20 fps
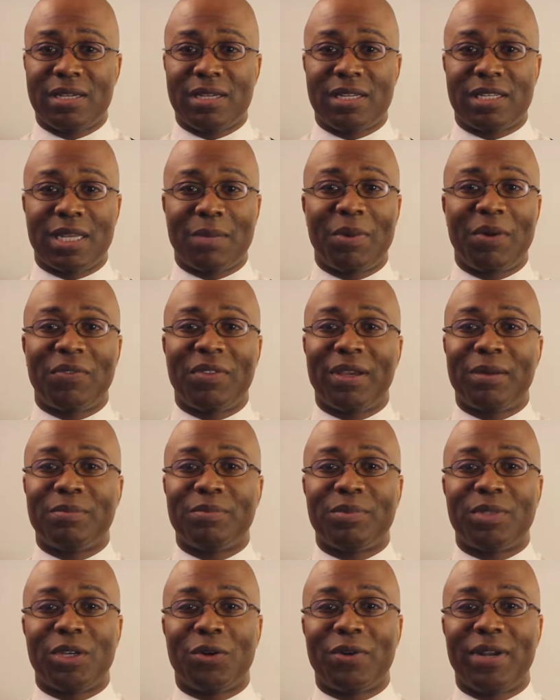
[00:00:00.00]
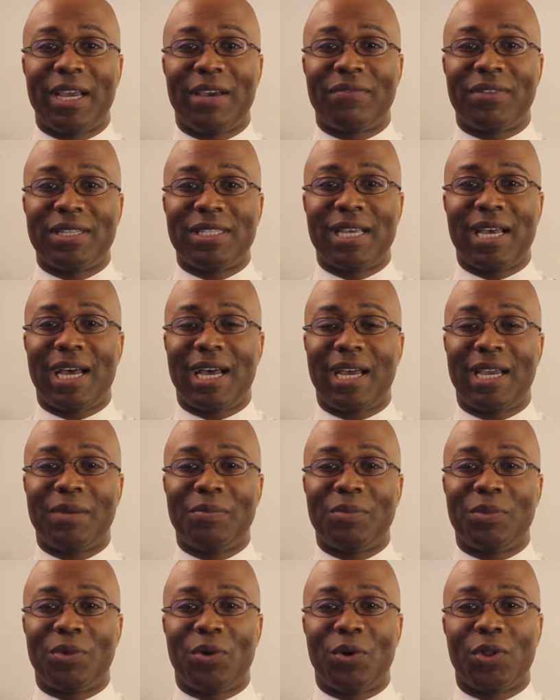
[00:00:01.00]
Some of them don't have the
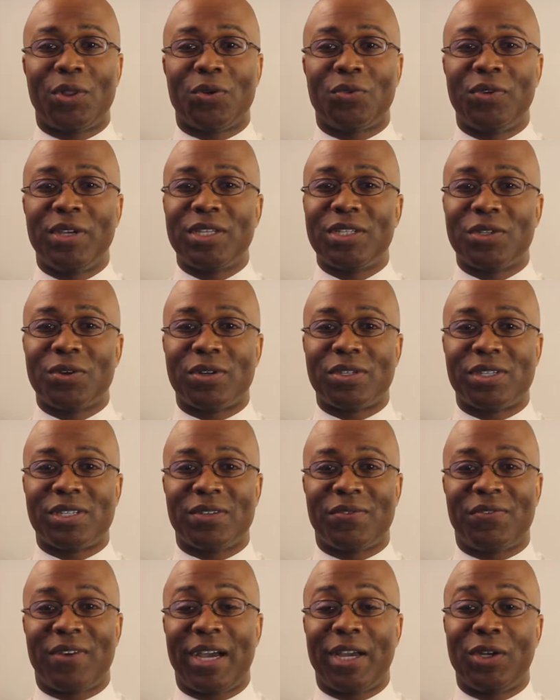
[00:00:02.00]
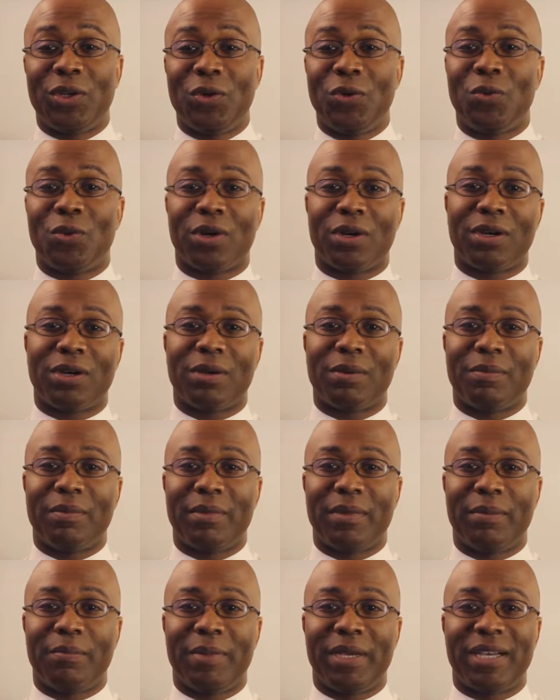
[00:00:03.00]
time or the resources to find new work
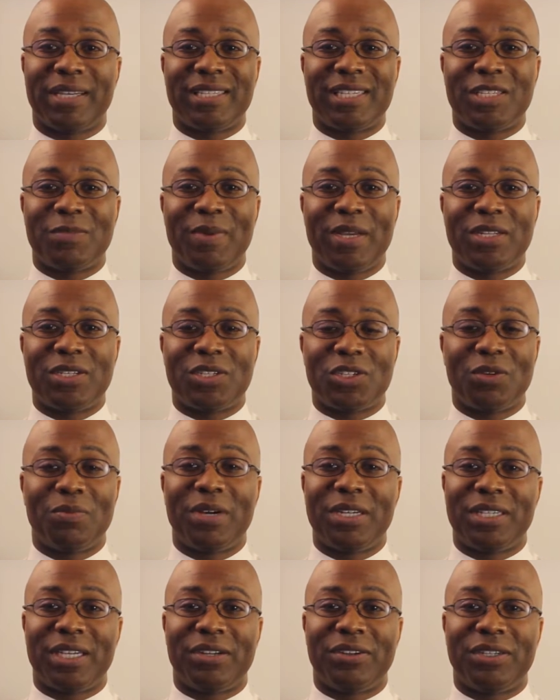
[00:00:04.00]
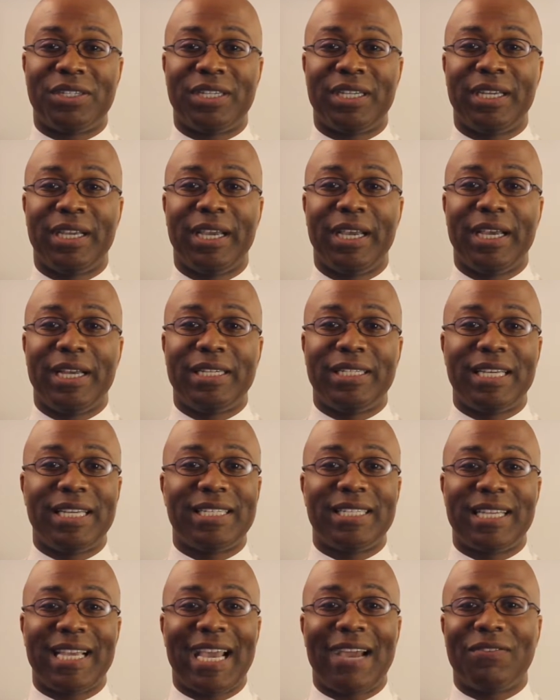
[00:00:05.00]
because they spend so much energy
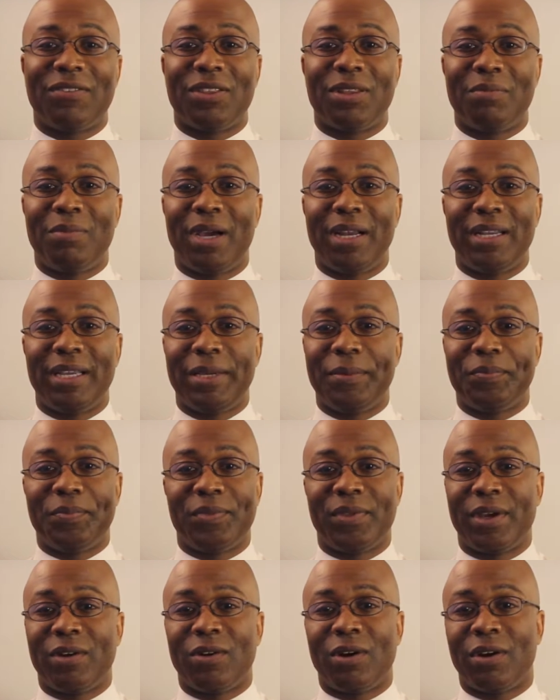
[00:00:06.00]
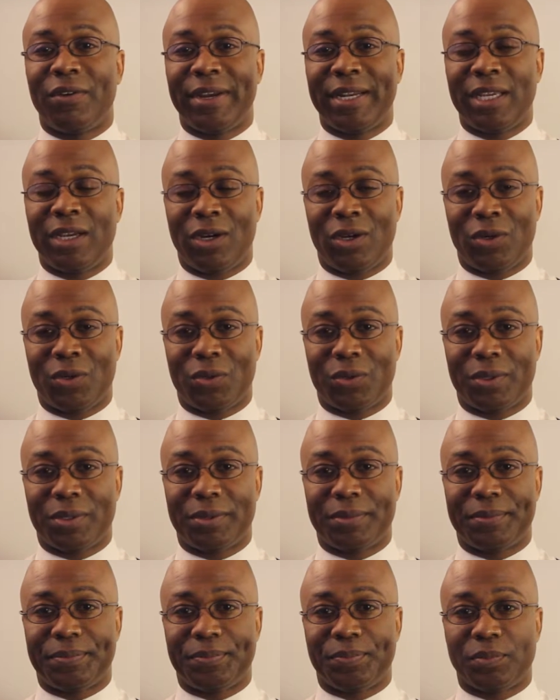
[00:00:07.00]
chasing after the money they're already owed.
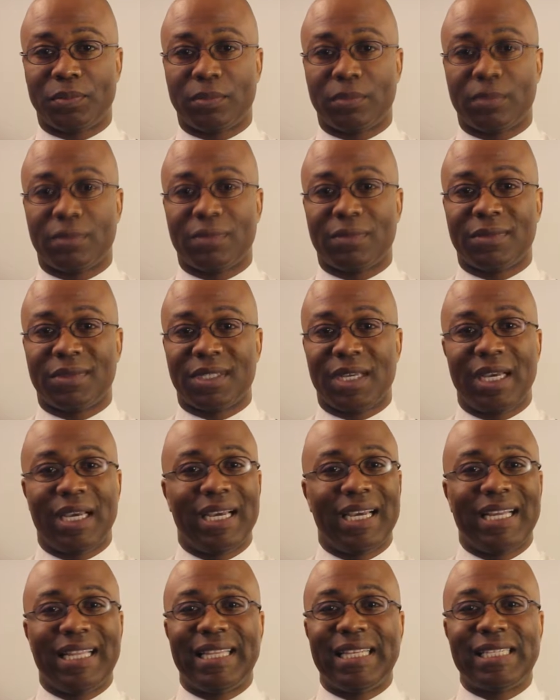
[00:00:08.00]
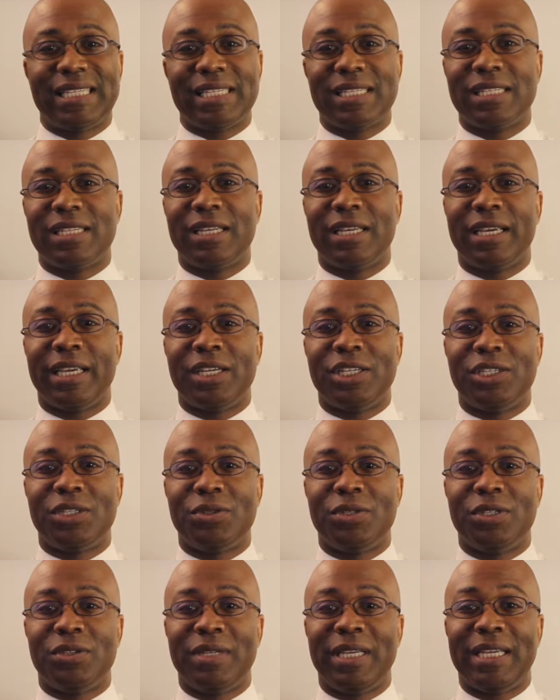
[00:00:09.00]
This isn't an issue
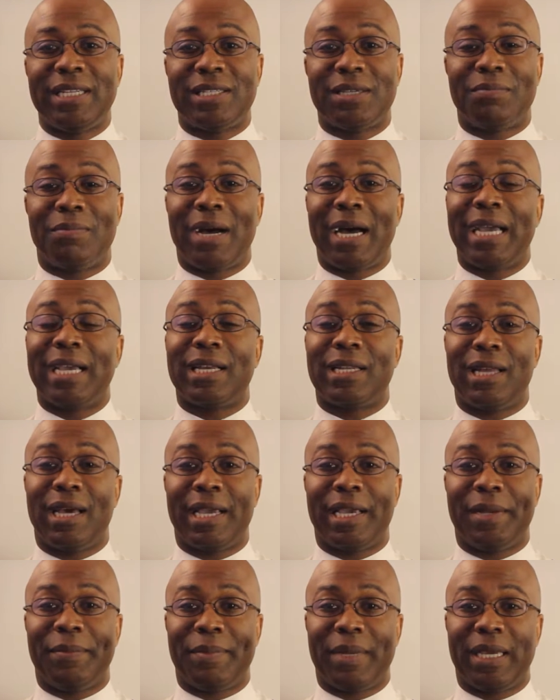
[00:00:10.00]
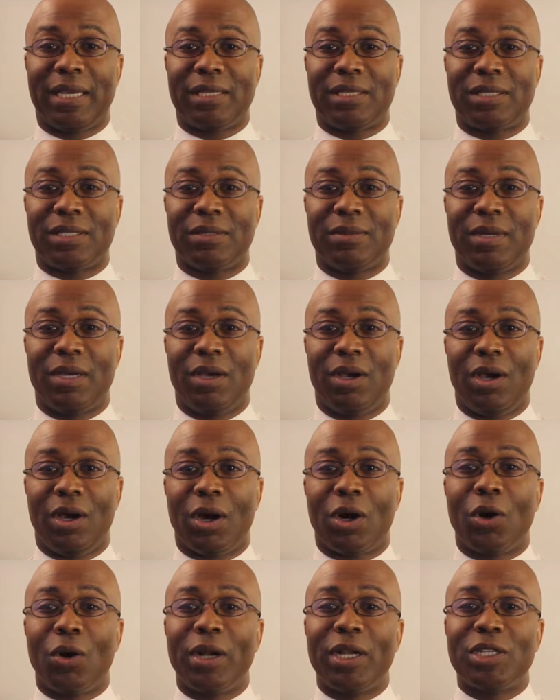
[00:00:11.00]
unique to my client base.
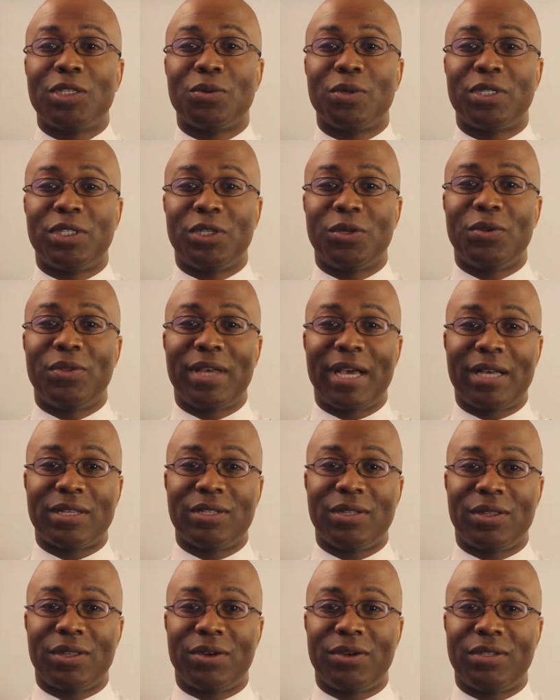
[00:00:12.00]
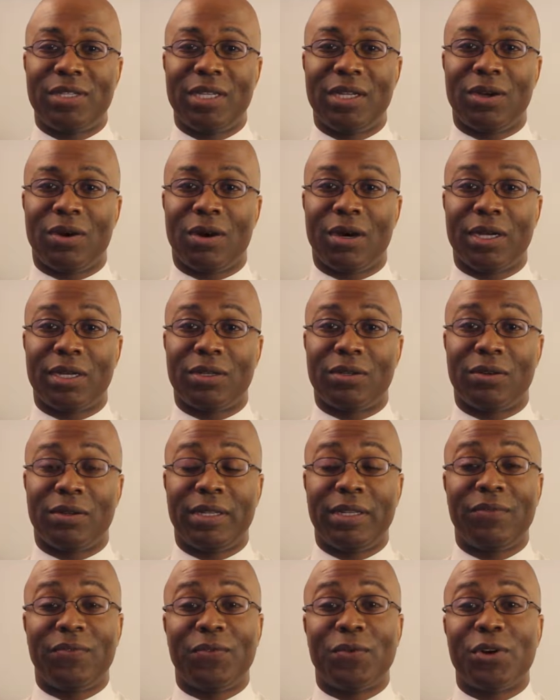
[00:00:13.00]
According to a 2013 article
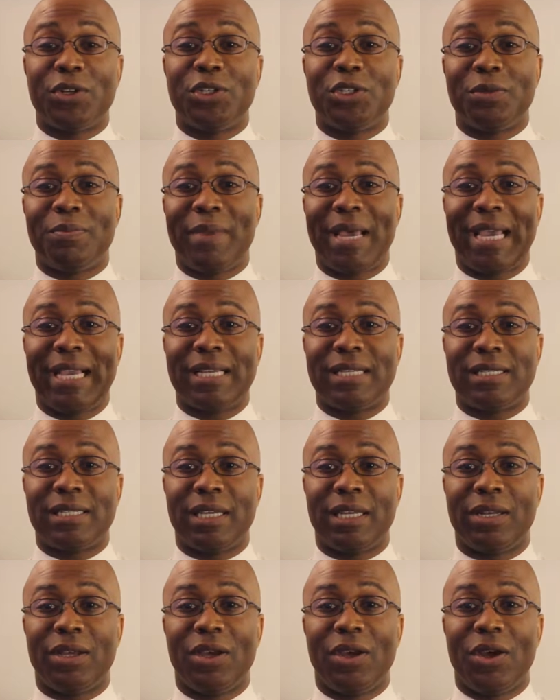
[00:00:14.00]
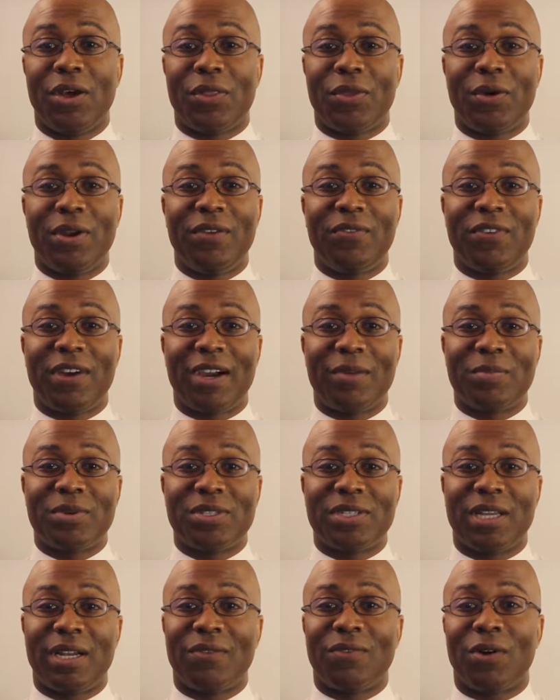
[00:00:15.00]
in Fortune magazine,
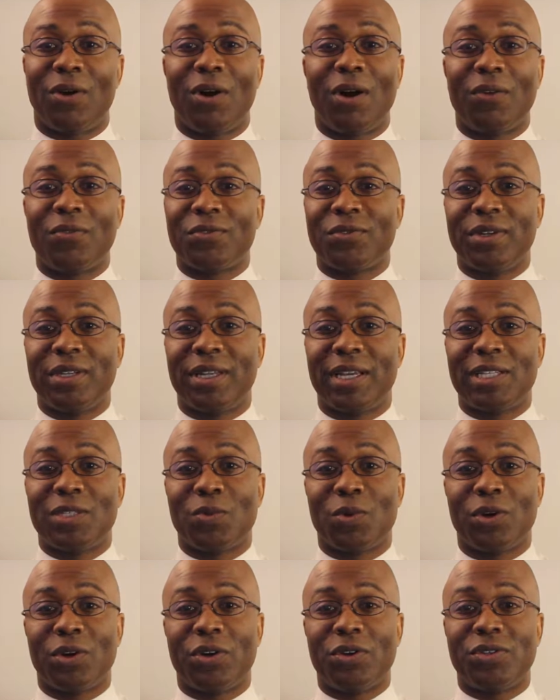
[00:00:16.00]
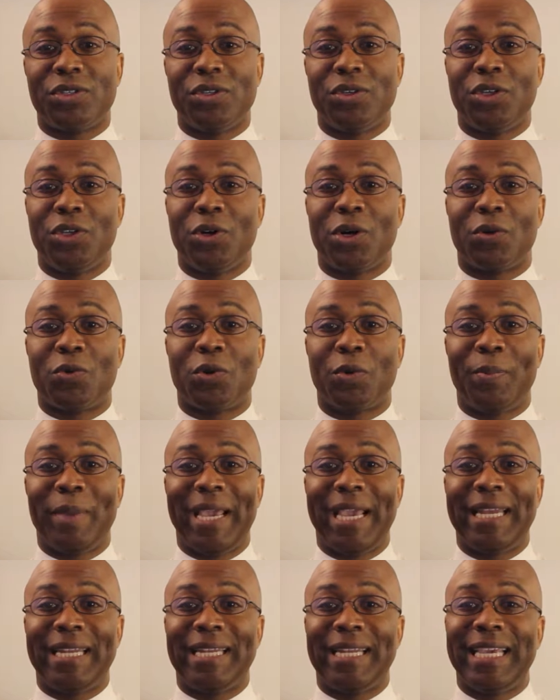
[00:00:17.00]
35% of all freelance workers in New York were
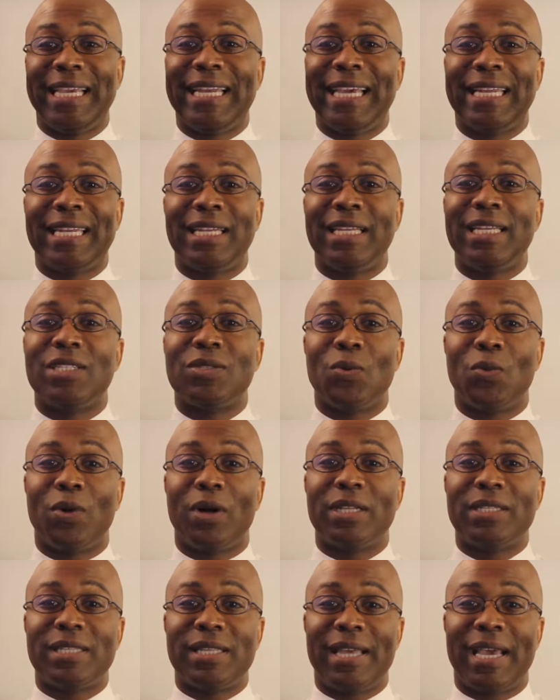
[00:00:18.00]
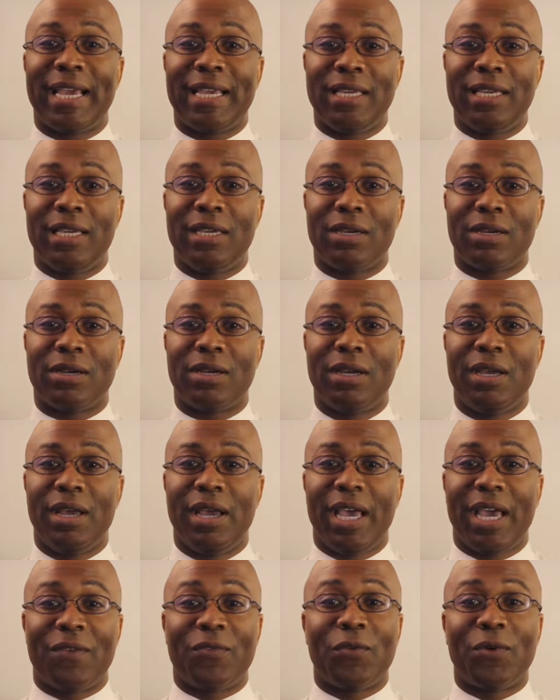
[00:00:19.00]
paid late at least once that year,
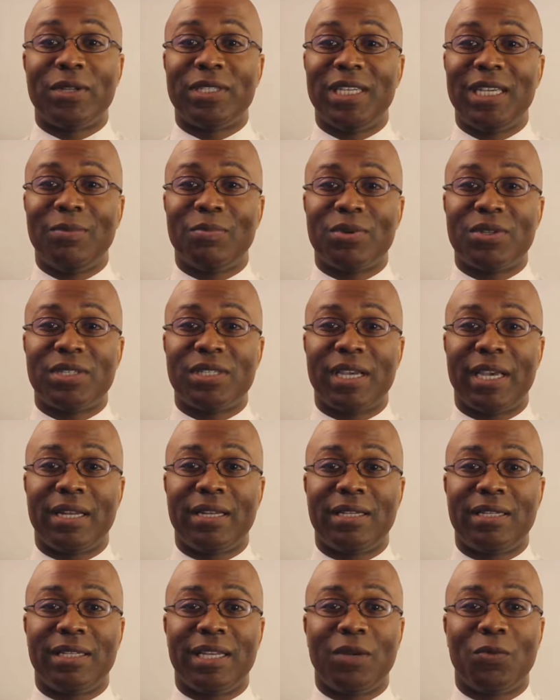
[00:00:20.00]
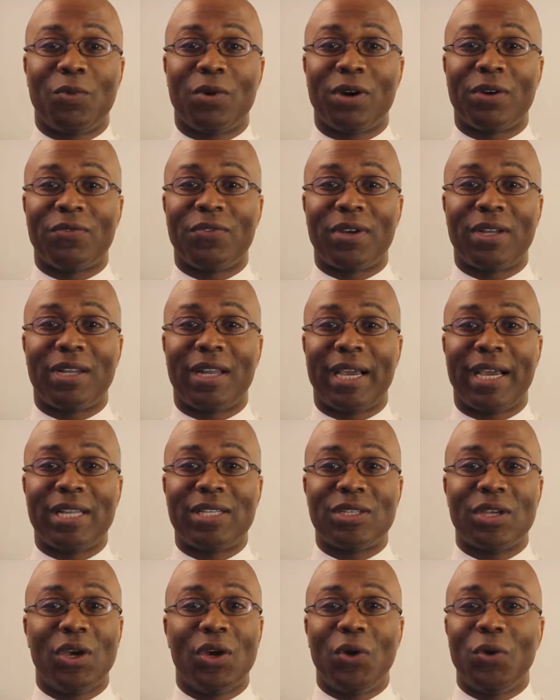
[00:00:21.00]
and 14% did work for
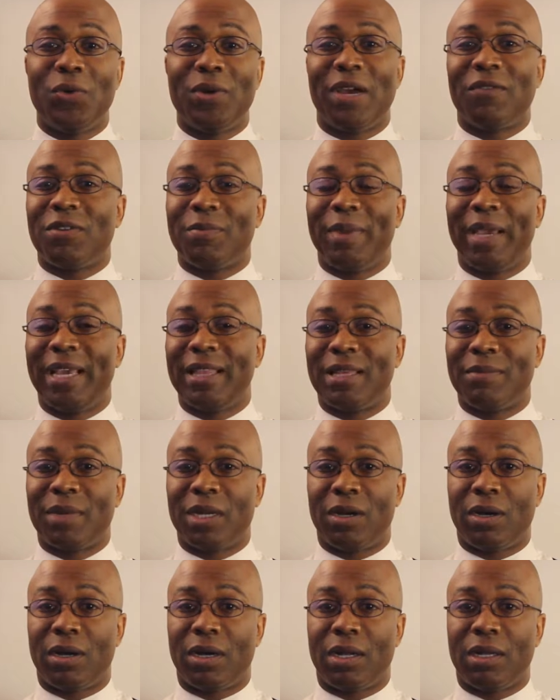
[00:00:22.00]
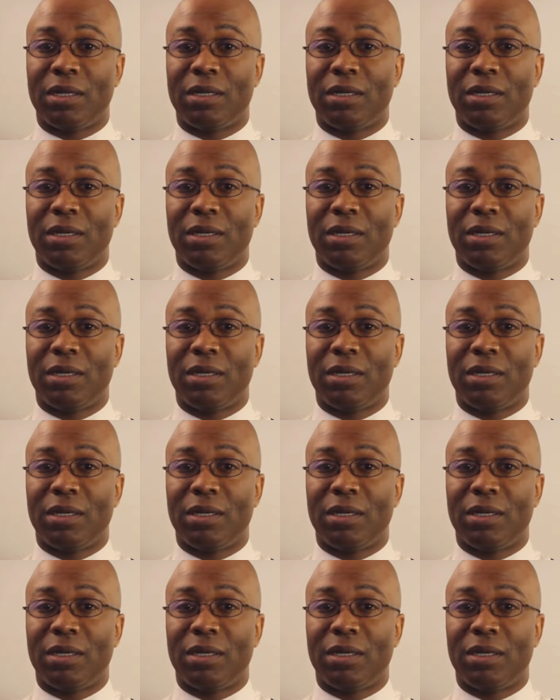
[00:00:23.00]
clients who never paid them at all.